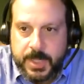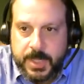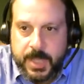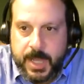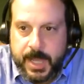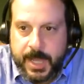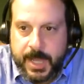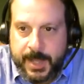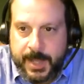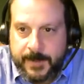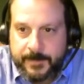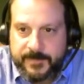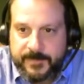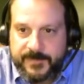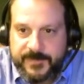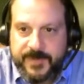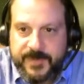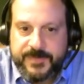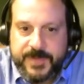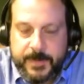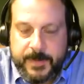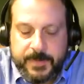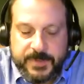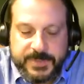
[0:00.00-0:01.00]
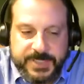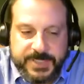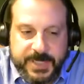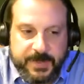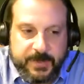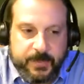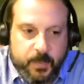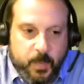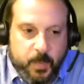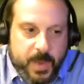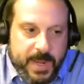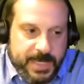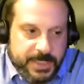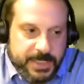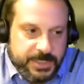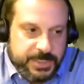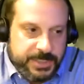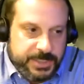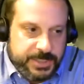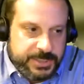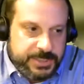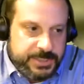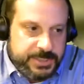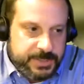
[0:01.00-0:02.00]
50% of the
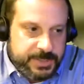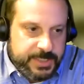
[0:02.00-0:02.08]
wages